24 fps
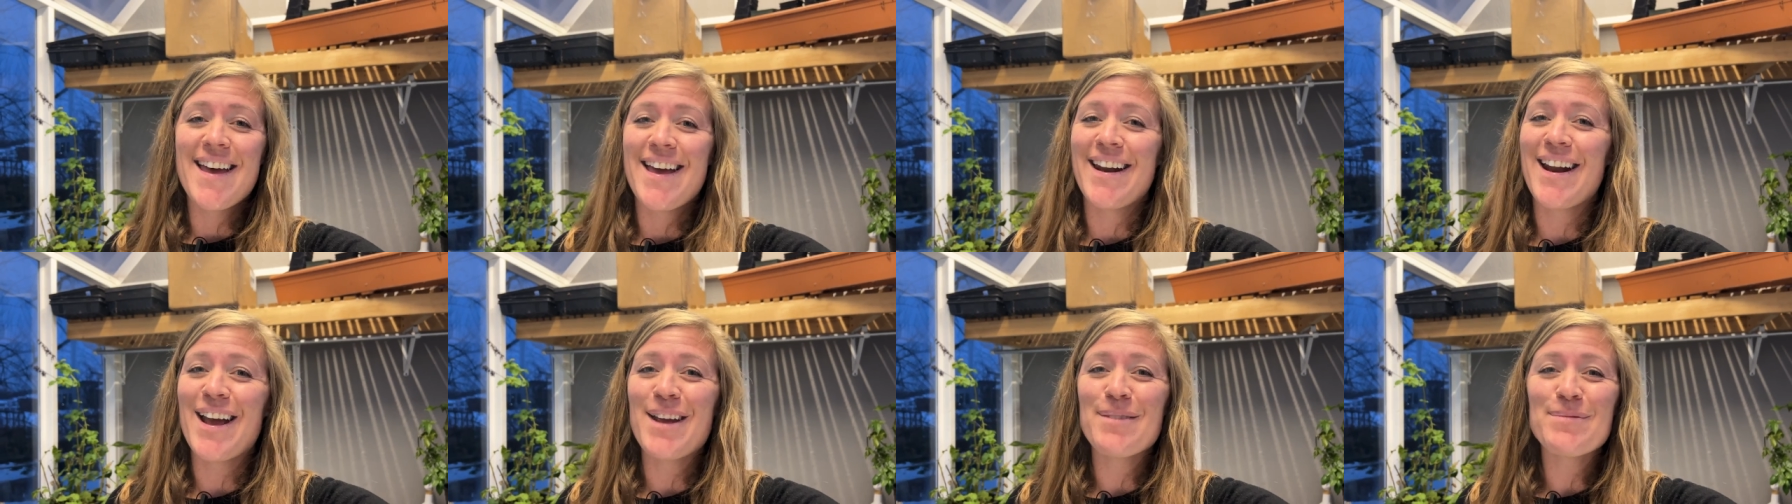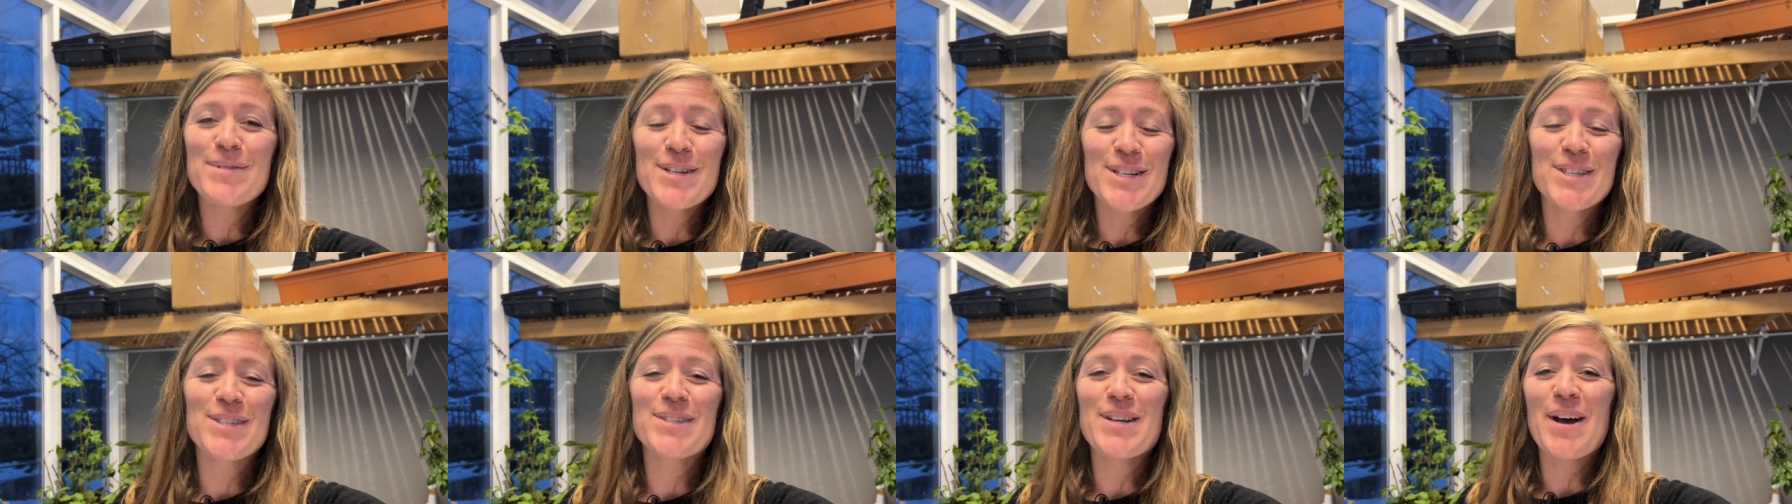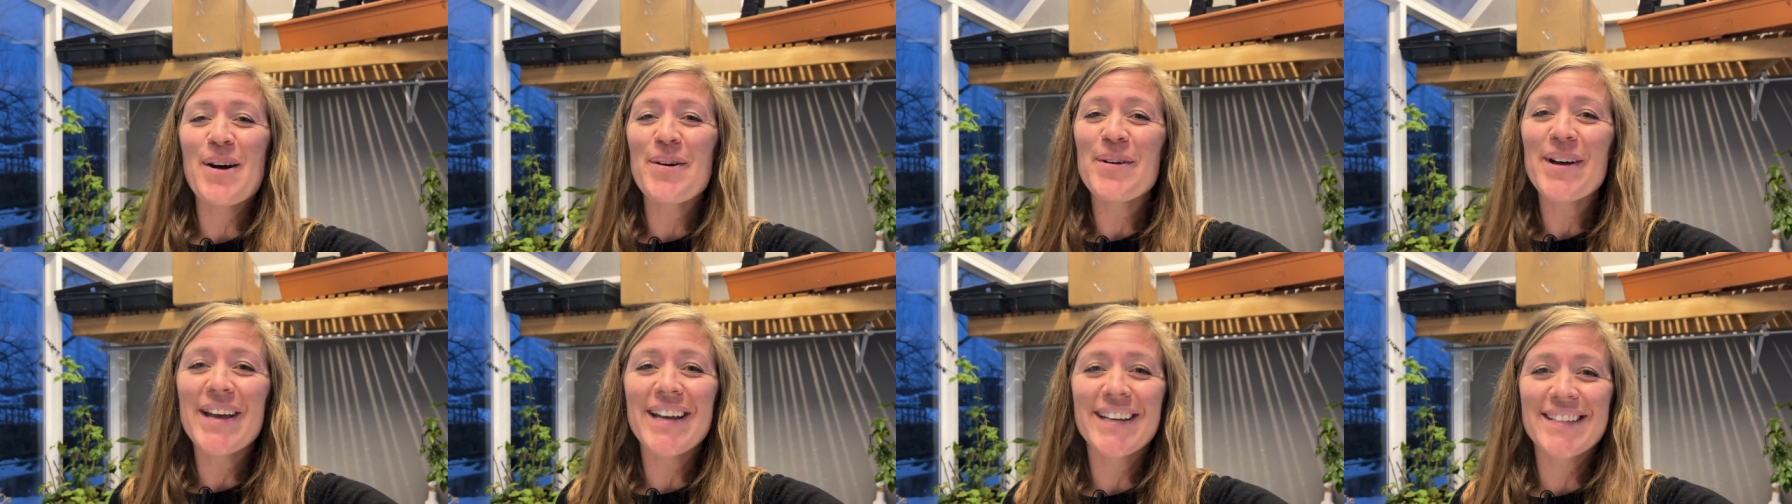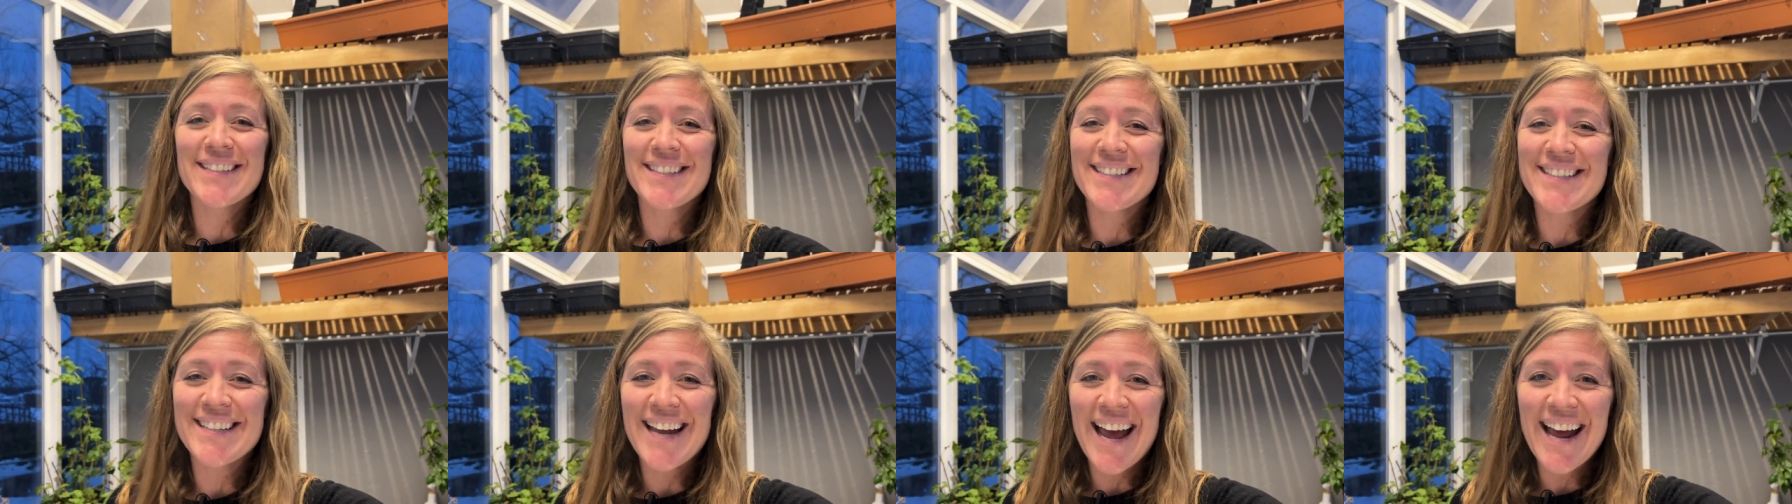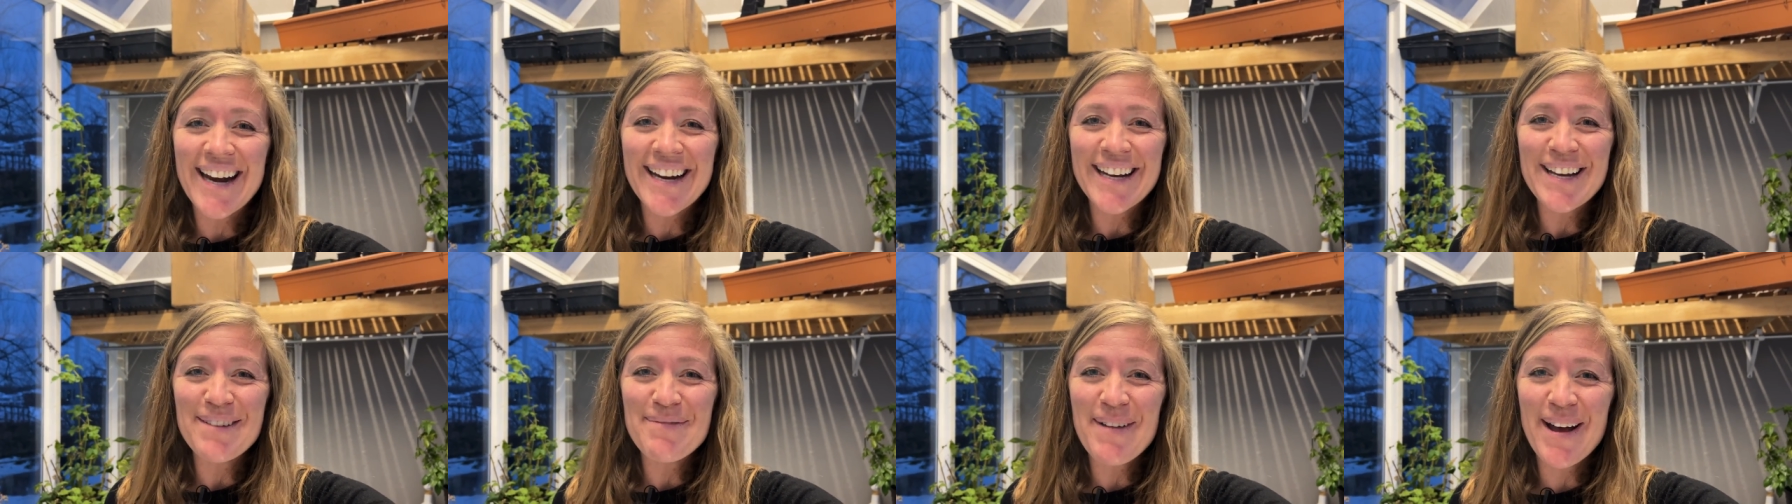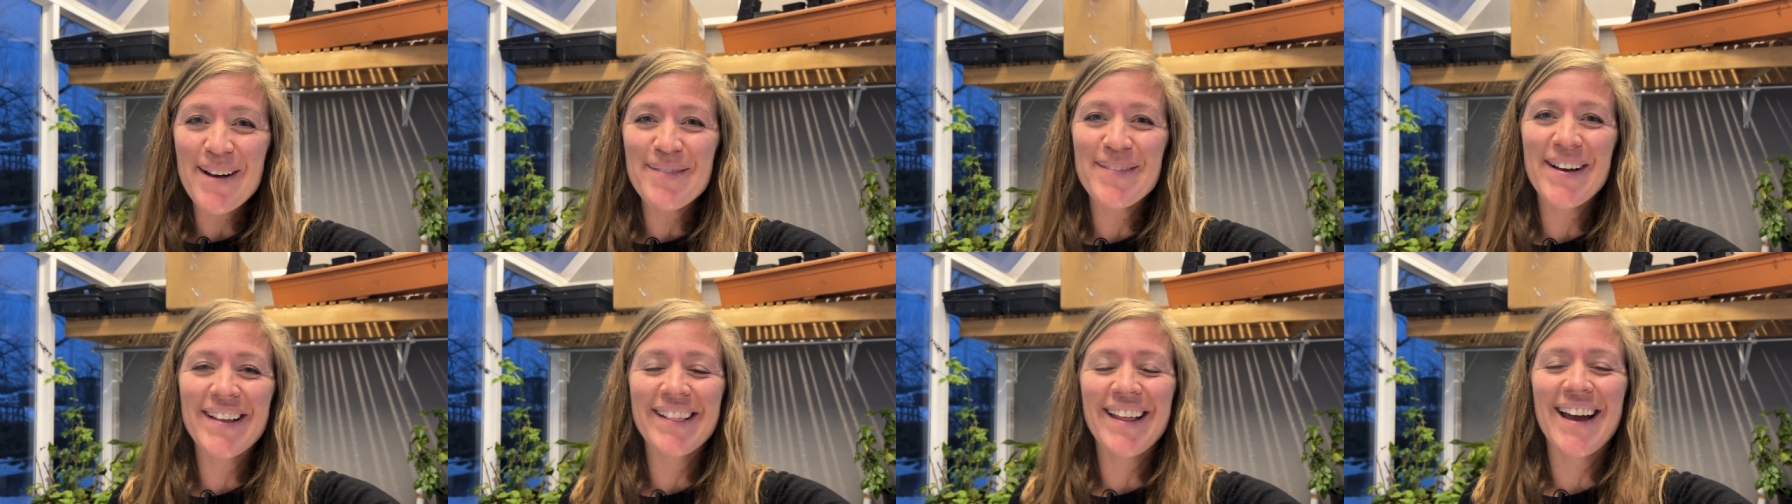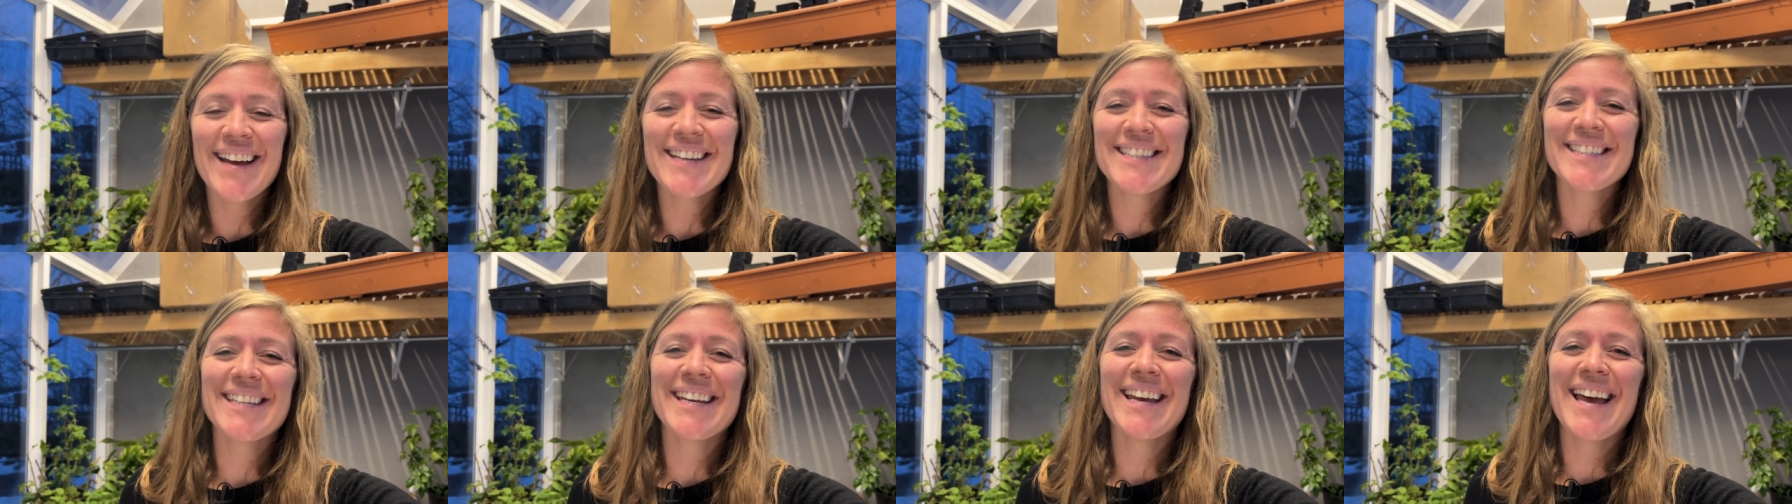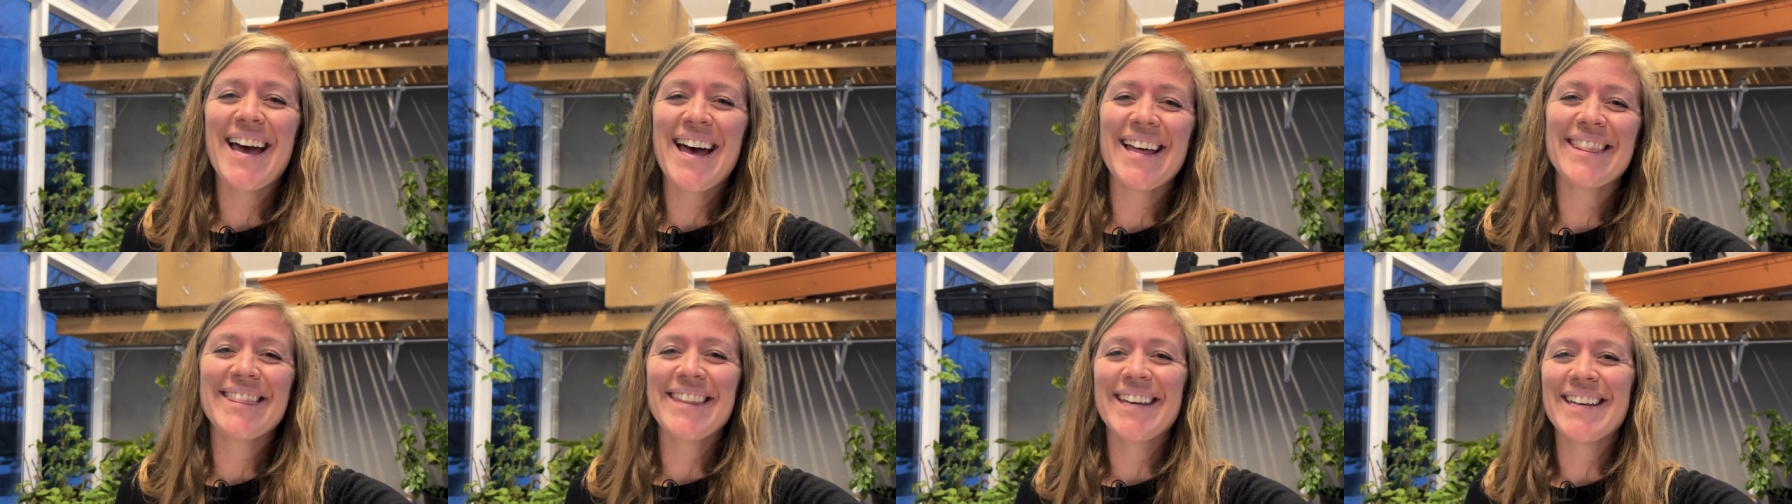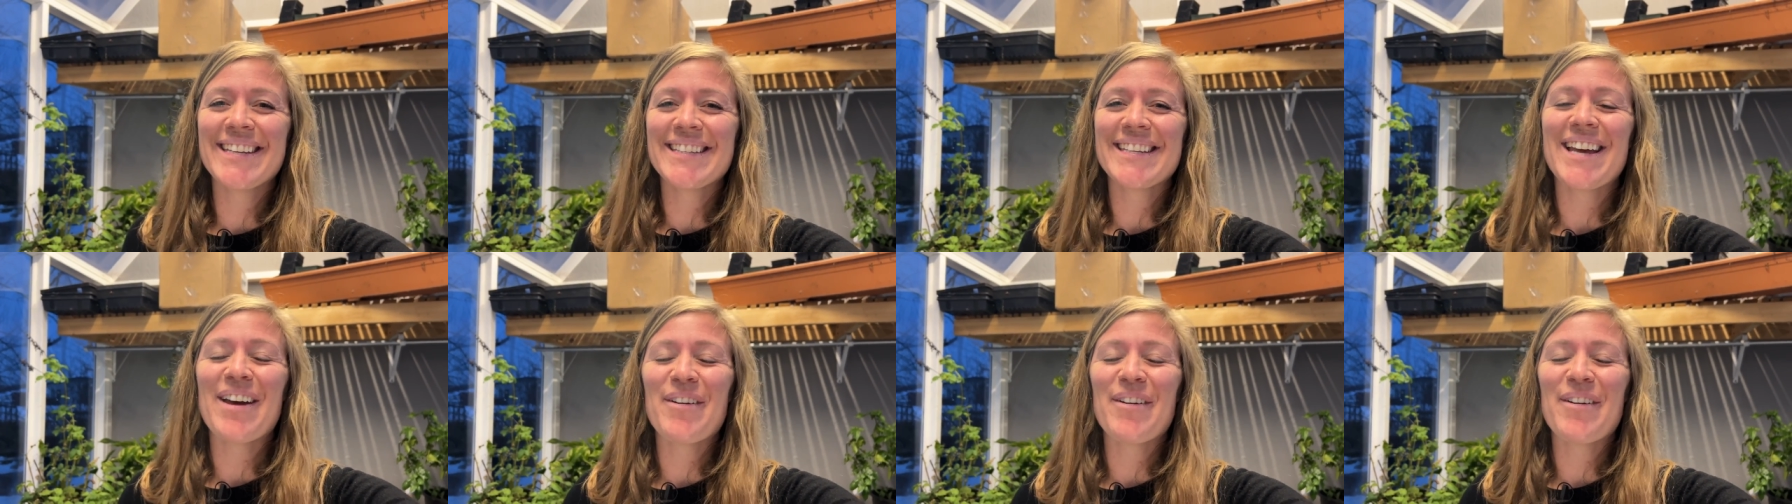And I'm just so ecstatic about my Lisianthus.